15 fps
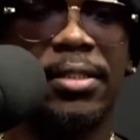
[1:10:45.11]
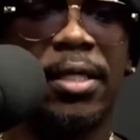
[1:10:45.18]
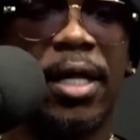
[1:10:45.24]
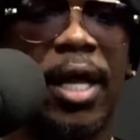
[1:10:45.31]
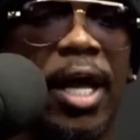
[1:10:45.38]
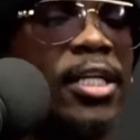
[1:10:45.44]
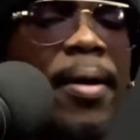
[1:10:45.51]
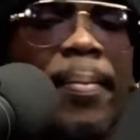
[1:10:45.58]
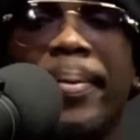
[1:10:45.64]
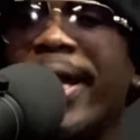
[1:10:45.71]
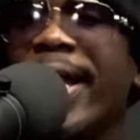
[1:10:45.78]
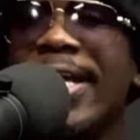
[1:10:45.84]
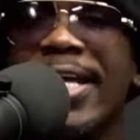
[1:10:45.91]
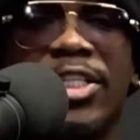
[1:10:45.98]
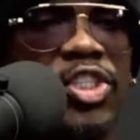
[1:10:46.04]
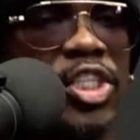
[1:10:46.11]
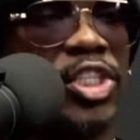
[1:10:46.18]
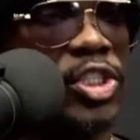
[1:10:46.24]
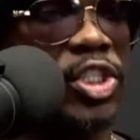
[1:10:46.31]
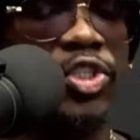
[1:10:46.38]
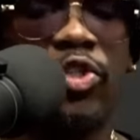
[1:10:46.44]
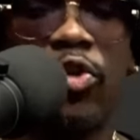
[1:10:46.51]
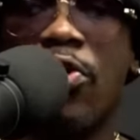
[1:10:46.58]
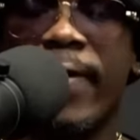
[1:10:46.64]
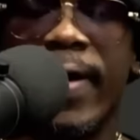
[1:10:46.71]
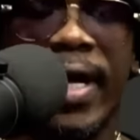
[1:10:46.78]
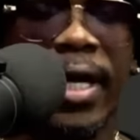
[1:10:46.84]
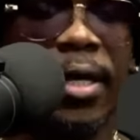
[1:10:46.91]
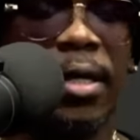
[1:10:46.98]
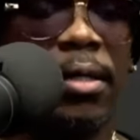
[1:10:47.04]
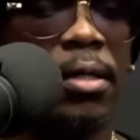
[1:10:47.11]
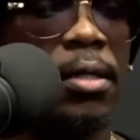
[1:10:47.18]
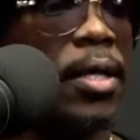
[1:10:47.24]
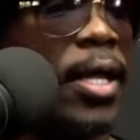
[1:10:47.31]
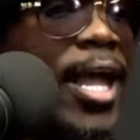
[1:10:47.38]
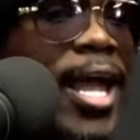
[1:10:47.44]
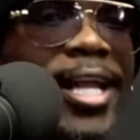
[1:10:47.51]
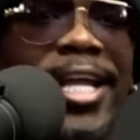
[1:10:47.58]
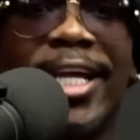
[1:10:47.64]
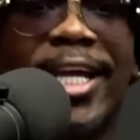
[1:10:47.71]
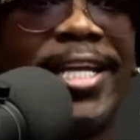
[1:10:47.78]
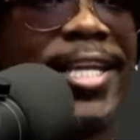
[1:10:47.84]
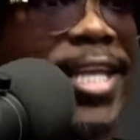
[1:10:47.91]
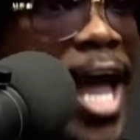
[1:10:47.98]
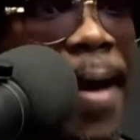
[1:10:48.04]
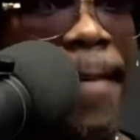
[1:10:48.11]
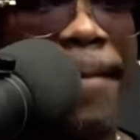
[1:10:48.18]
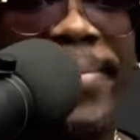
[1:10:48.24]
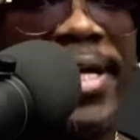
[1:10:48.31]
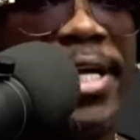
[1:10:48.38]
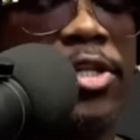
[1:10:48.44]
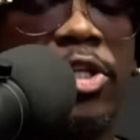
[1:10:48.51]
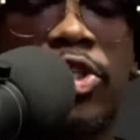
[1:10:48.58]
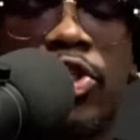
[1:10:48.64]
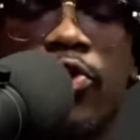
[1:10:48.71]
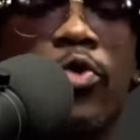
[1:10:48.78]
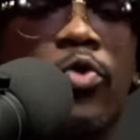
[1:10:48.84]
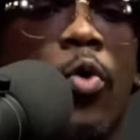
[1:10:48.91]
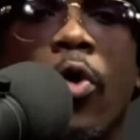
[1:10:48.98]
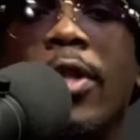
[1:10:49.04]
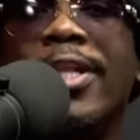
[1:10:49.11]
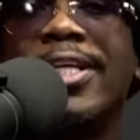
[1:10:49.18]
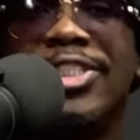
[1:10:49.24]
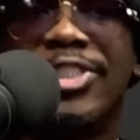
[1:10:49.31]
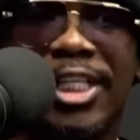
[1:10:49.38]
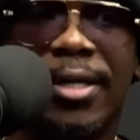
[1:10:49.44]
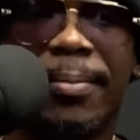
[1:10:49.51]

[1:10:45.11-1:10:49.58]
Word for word: A complaint is just a story, and it cannot be the true or legitimate.